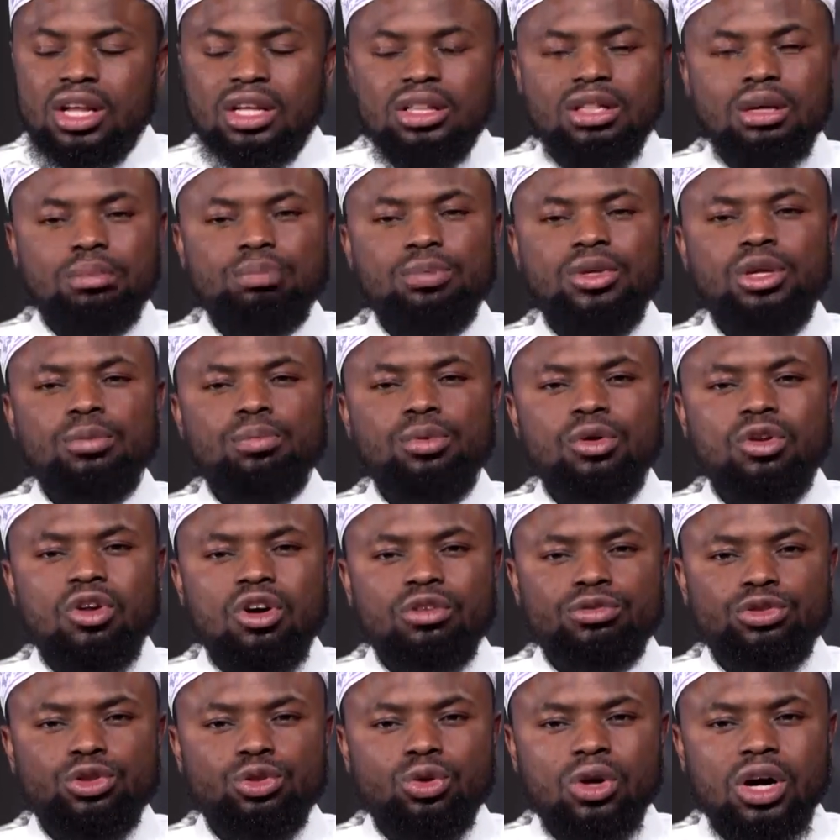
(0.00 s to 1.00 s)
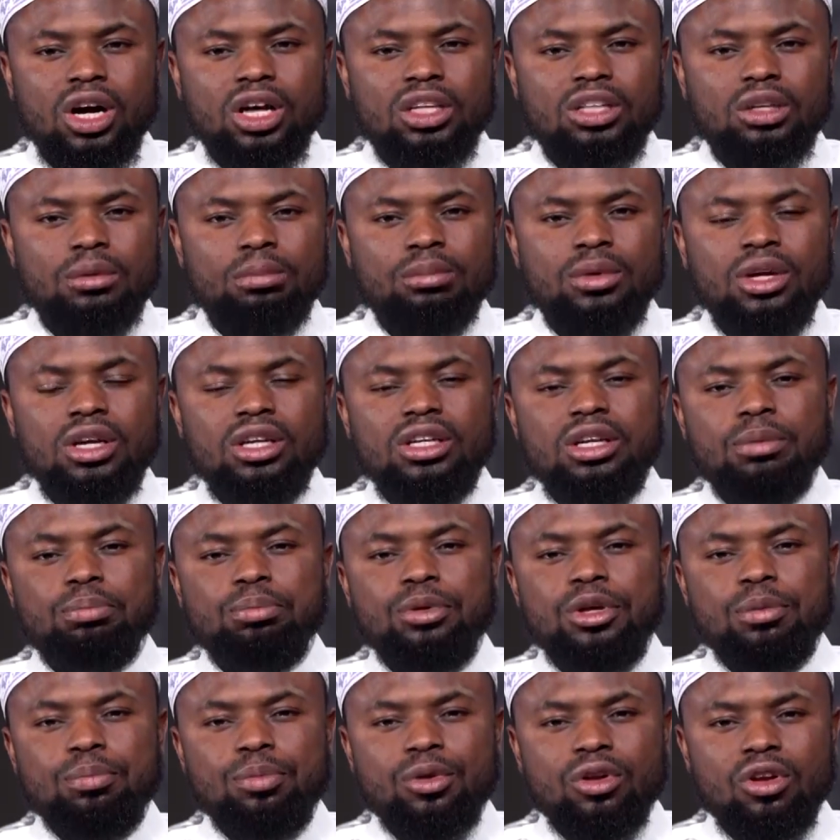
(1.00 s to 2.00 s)
the people of Shu'aib, the
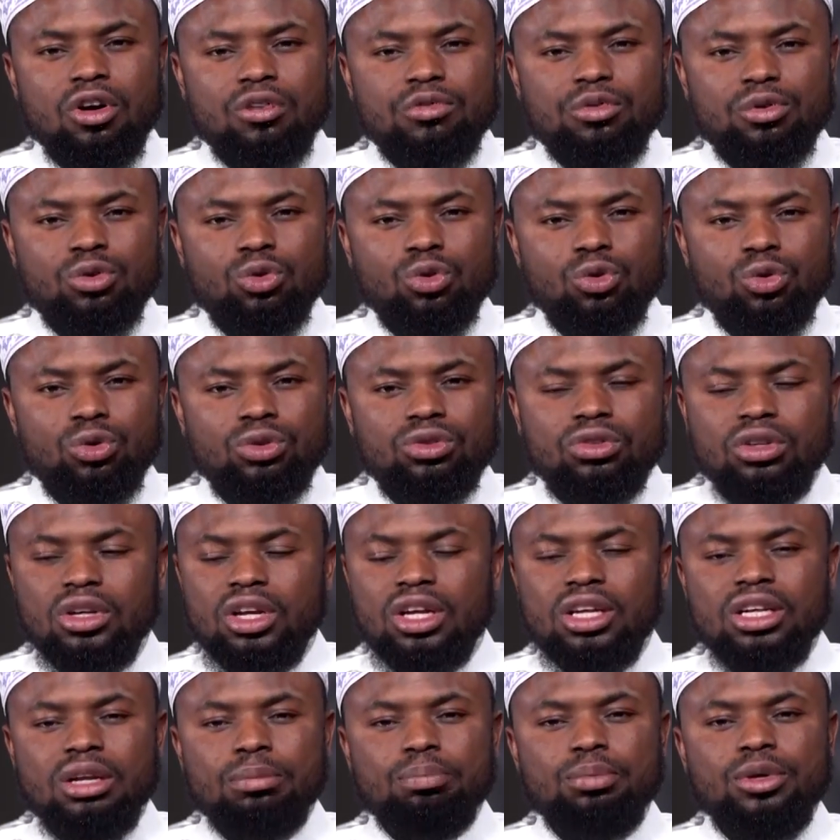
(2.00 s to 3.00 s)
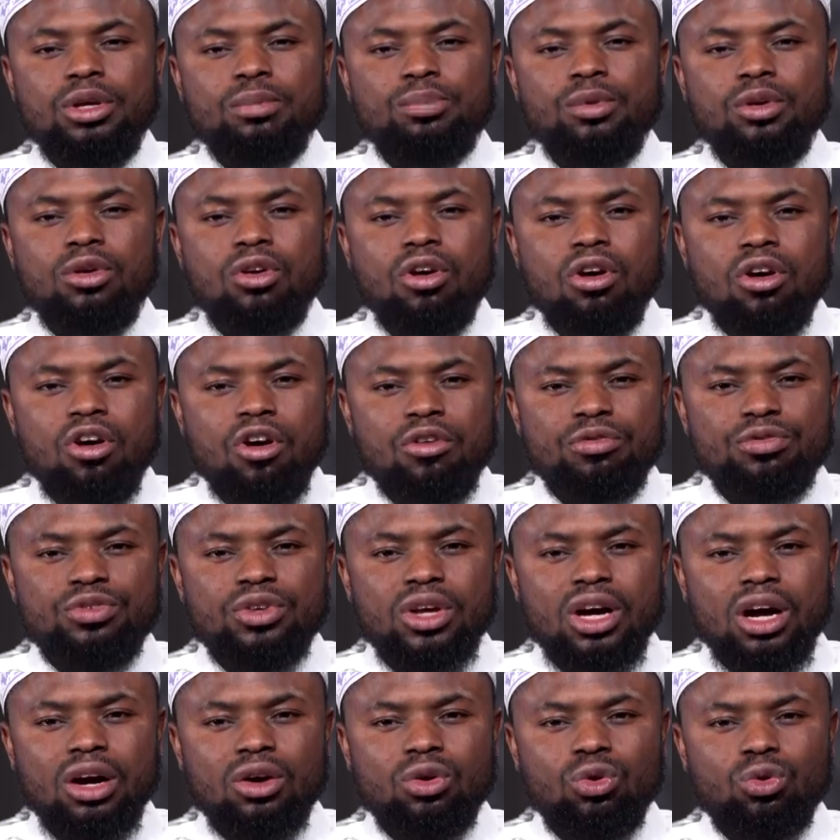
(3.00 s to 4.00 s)
people of Lut, the people of
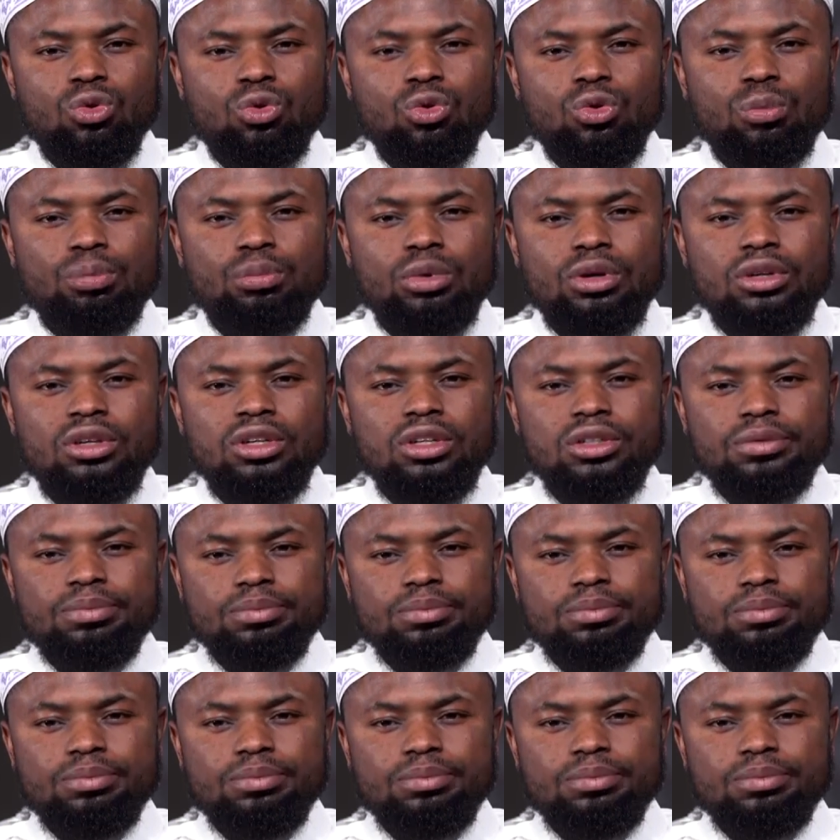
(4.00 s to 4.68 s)
Ya'qub,